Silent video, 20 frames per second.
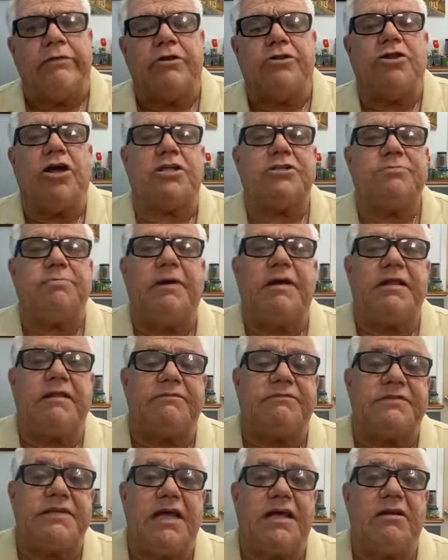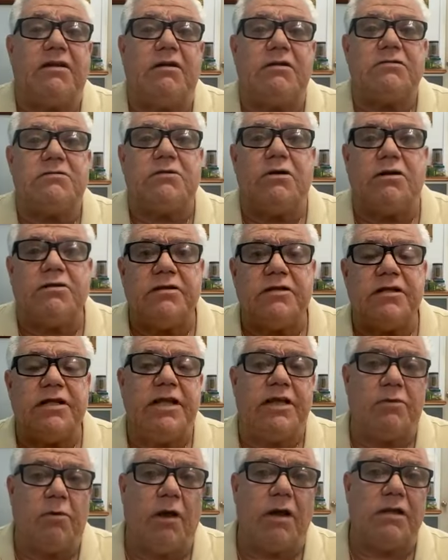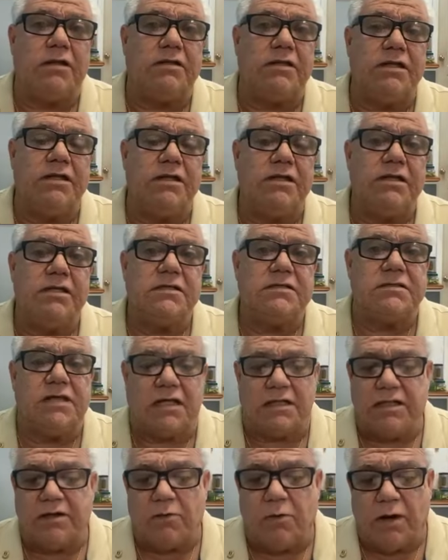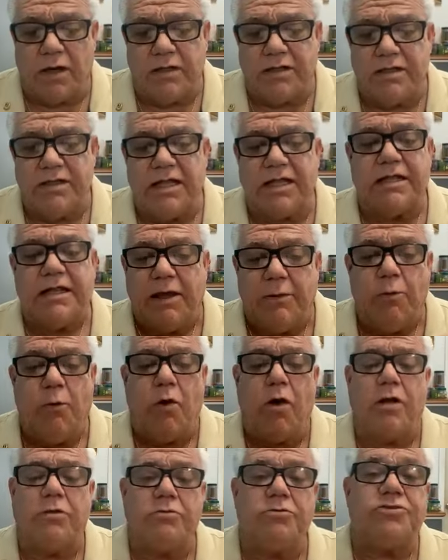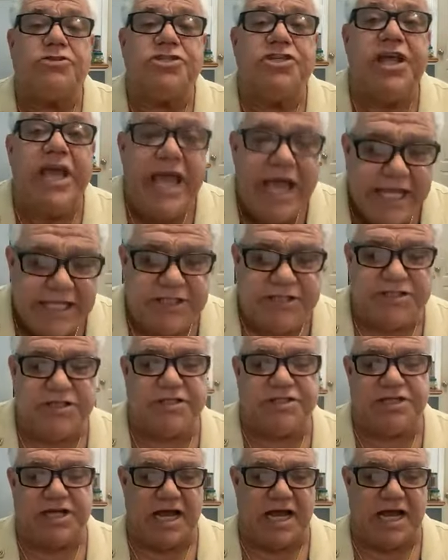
the Dutch might have said also under the equality is not equality that they want to change the